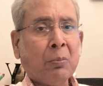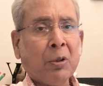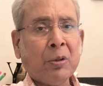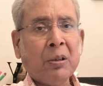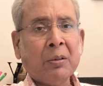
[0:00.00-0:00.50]

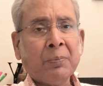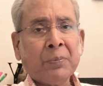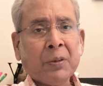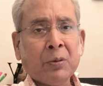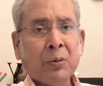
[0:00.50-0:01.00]

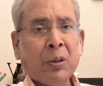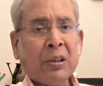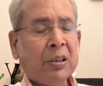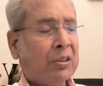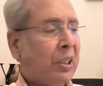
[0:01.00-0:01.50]
between
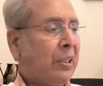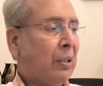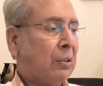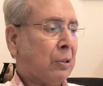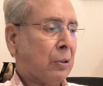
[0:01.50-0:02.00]
US and
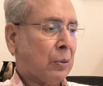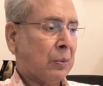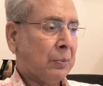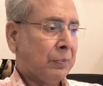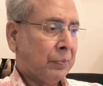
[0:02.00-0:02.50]
China also.